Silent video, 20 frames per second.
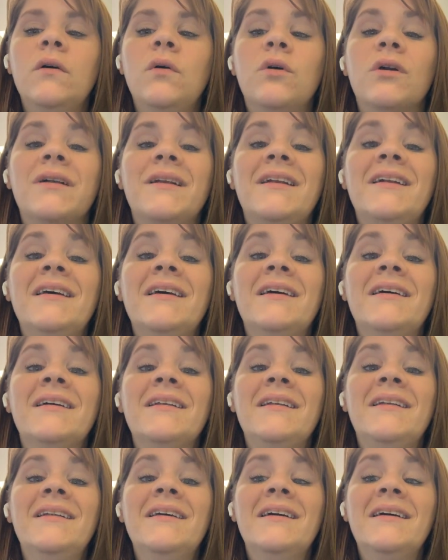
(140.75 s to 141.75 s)
or t,
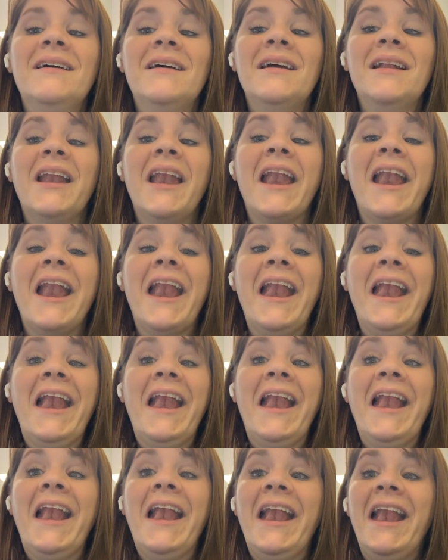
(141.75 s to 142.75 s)
d,
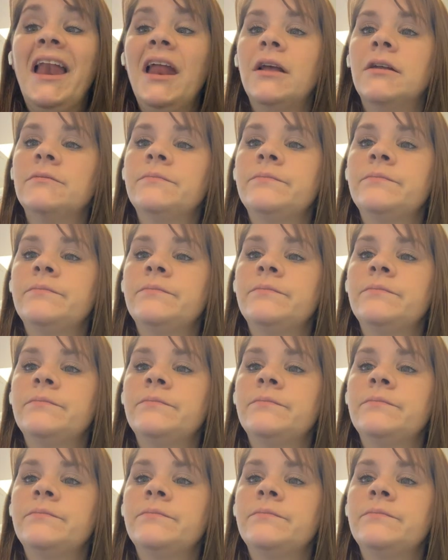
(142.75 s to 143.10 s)
n.